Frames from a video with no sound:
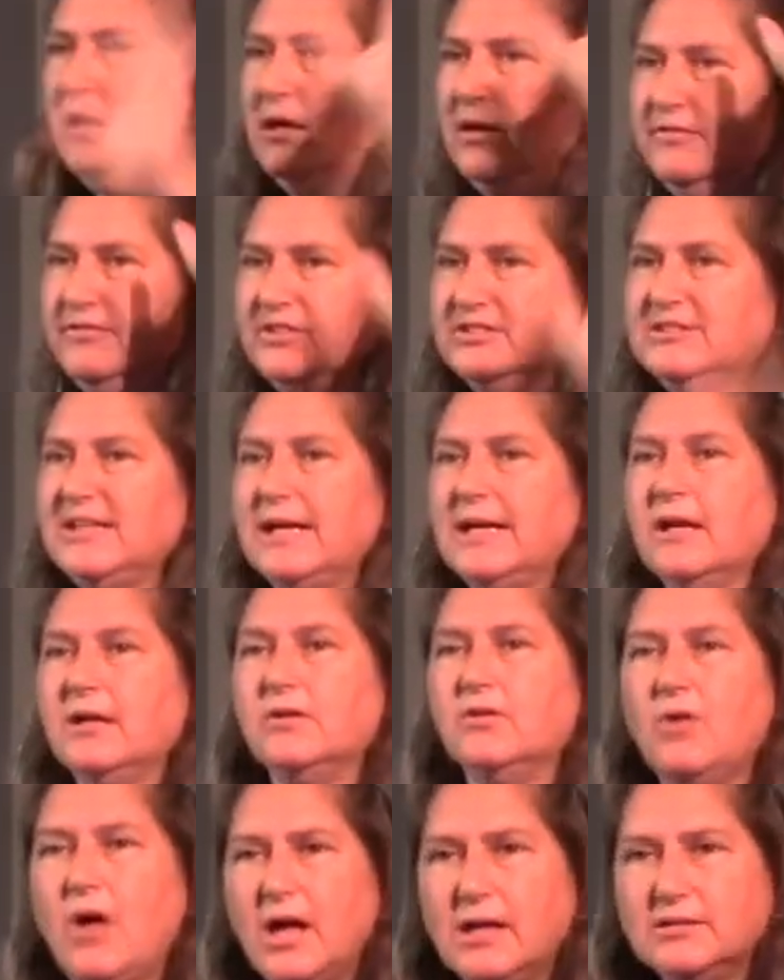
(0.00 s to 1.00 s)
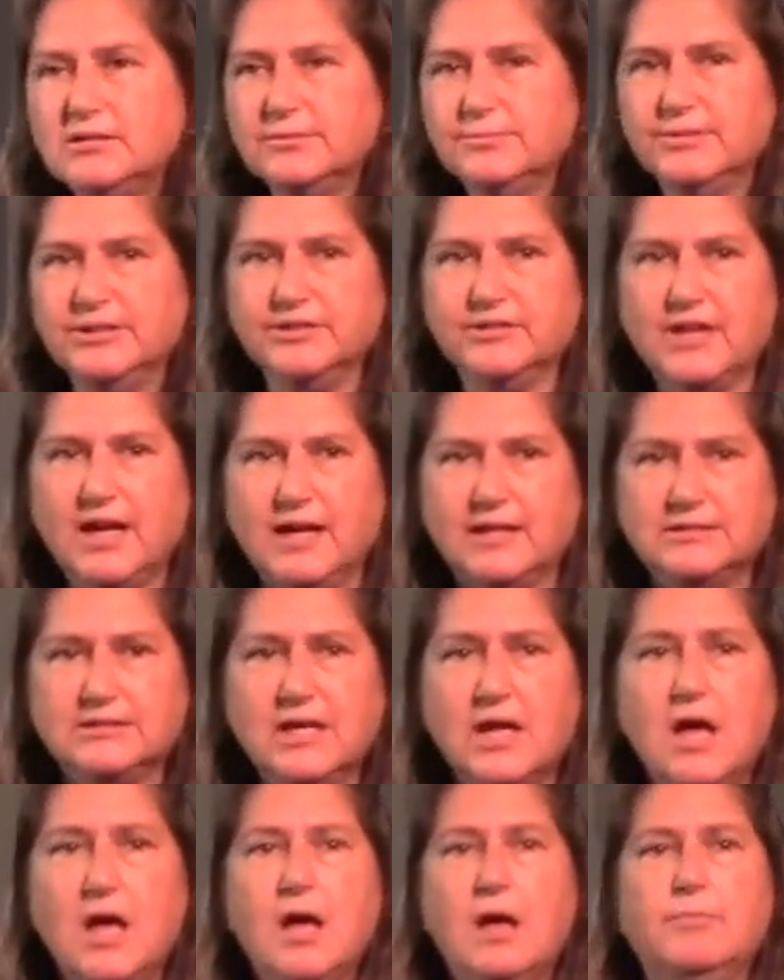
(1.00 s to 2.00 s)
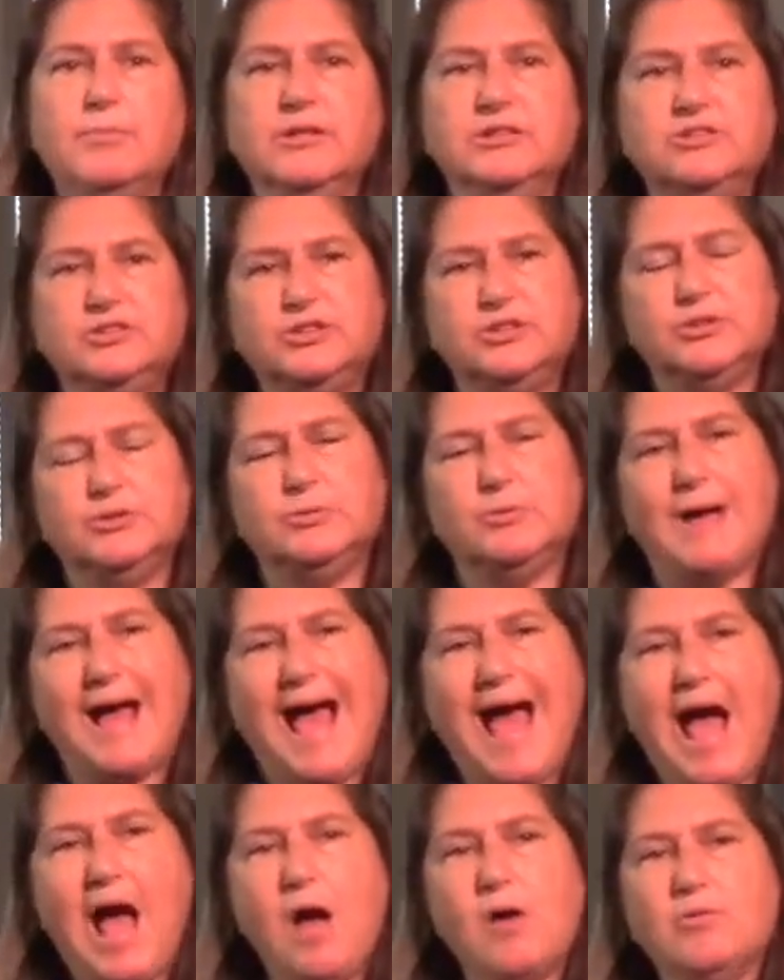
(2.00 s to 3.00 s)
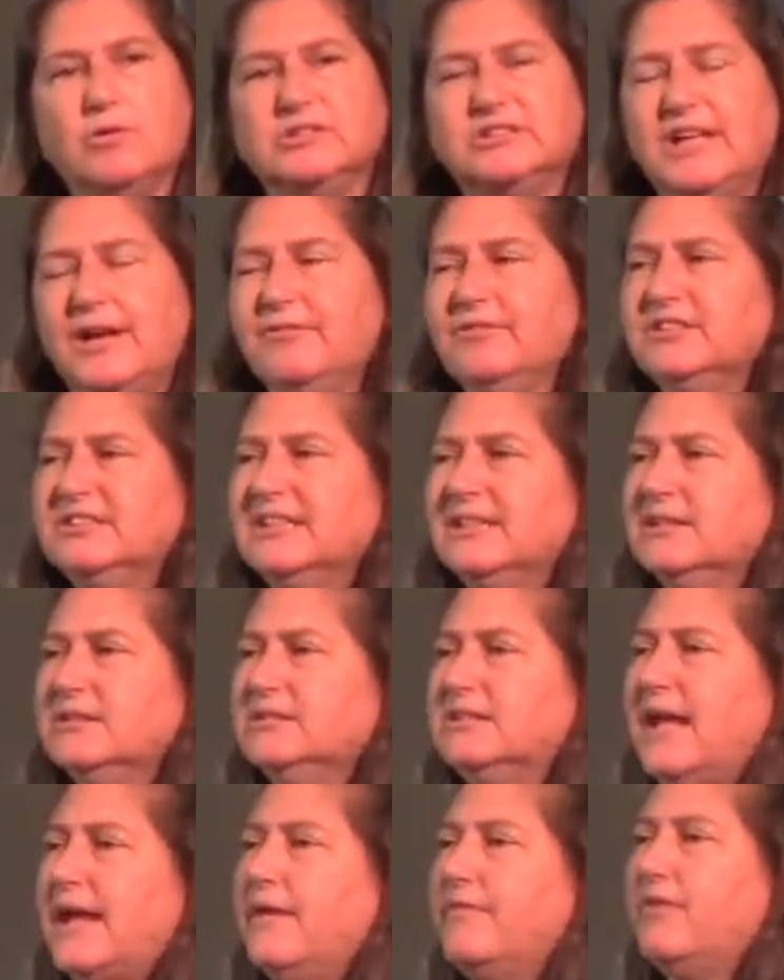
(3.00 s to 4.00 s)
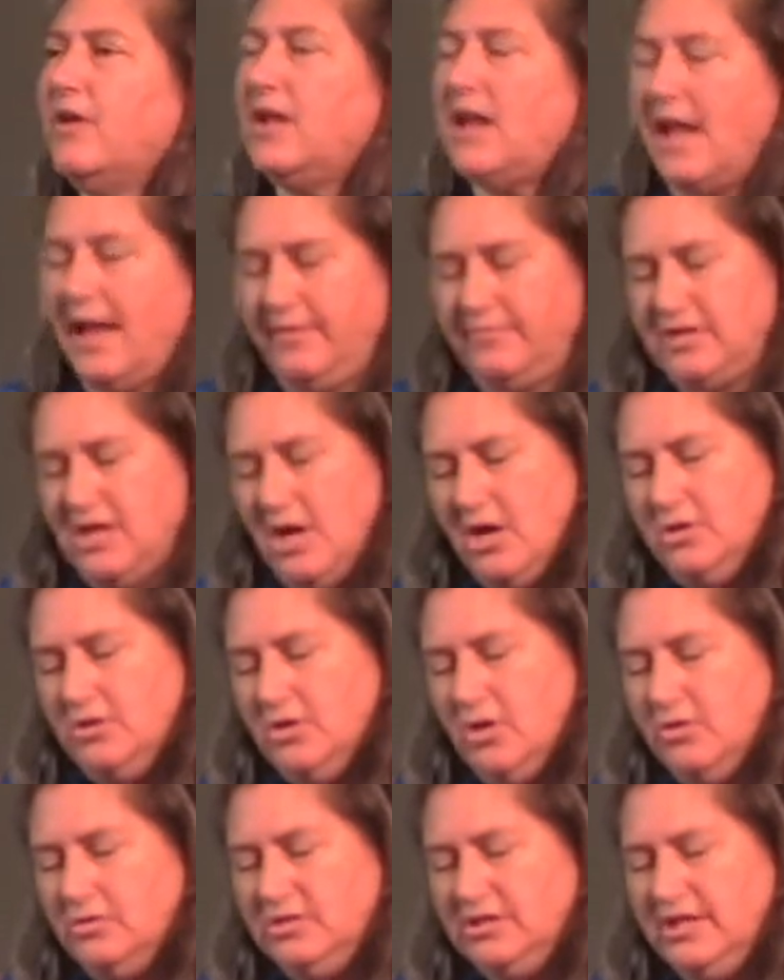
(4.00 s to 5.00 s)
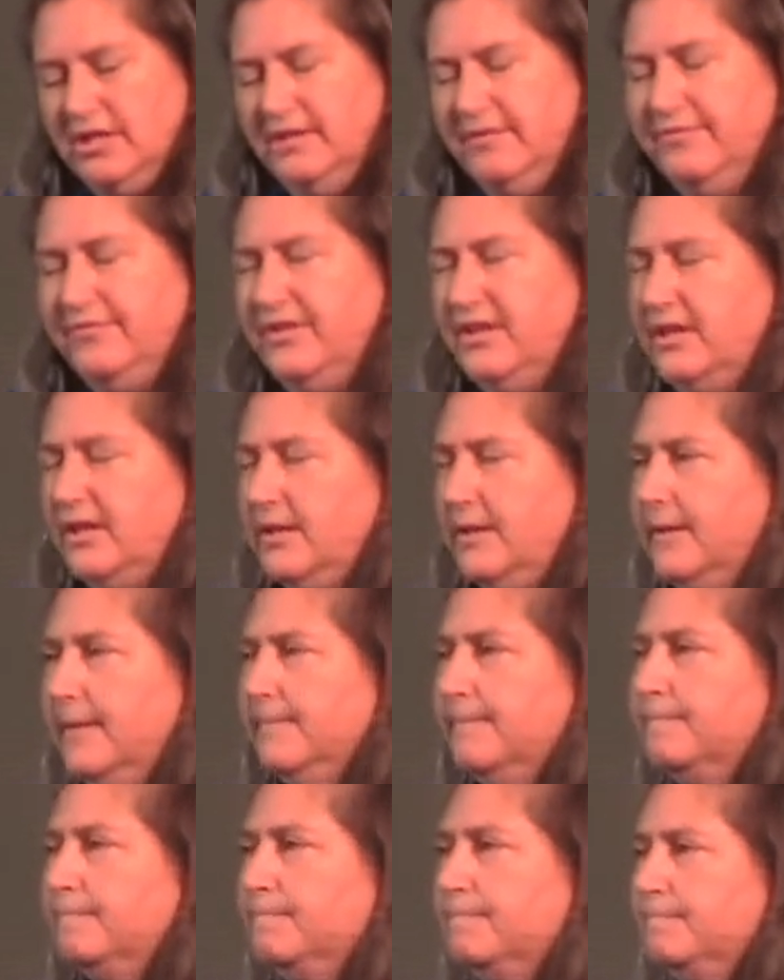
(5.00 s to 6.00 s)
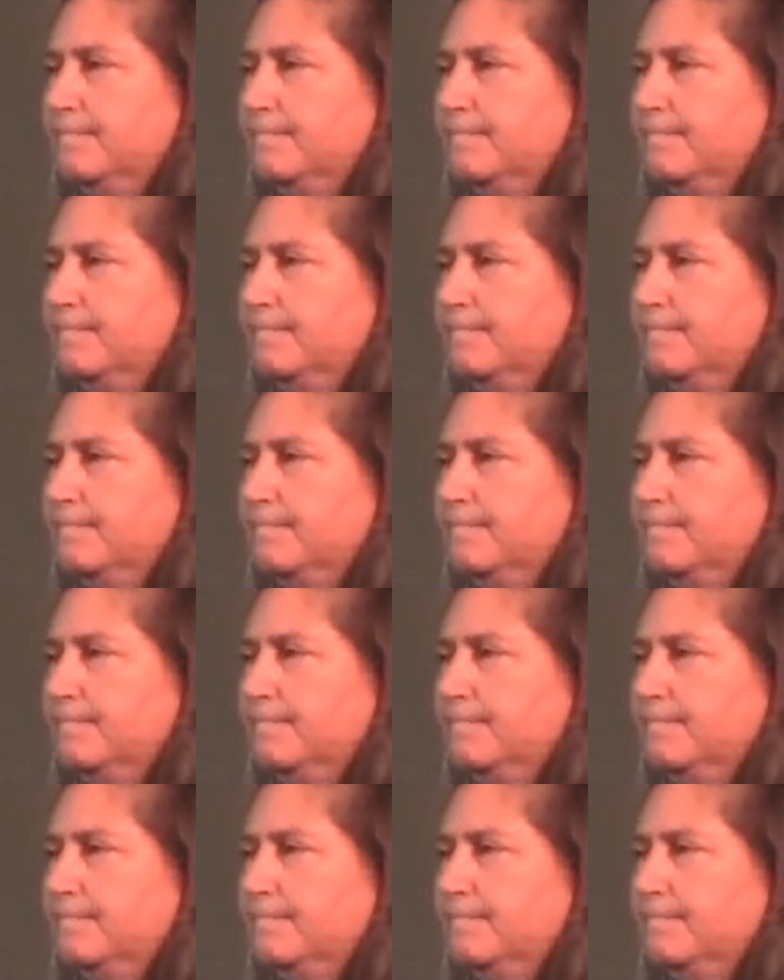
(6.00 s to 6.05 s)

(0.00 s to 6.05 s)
Feels like a lot to me, you guys, but two hours every single day of our lives. No TV,